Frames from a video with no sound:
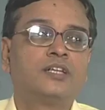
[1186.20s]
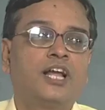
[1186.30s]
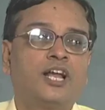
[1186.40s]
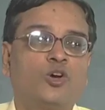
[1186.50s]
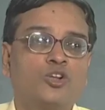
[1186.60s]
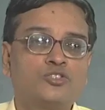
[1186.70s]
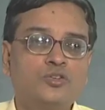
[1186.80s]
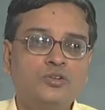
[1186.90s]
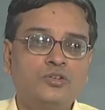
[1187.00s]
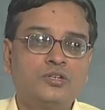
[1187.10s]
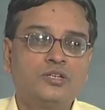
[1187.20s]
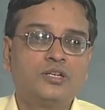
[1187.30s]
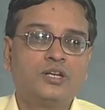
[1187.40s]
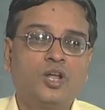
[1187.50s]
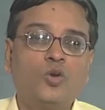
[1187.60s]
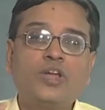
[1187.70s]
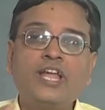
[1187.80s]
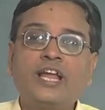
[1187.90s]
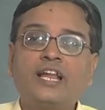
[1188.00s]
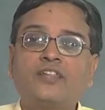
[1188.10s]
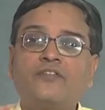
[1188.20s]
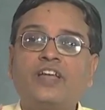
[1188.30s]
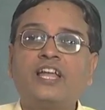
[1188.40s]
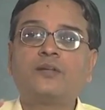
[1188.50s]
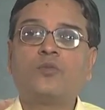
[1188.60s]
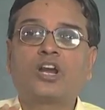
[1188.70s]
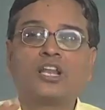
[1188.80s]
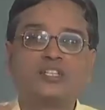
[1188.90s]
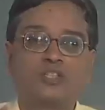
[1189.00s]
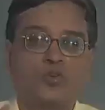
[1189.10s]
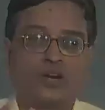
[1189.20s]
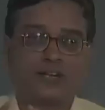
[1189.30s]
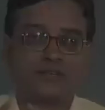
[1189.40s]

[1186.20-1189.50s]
and also looking at the way the model is loaded.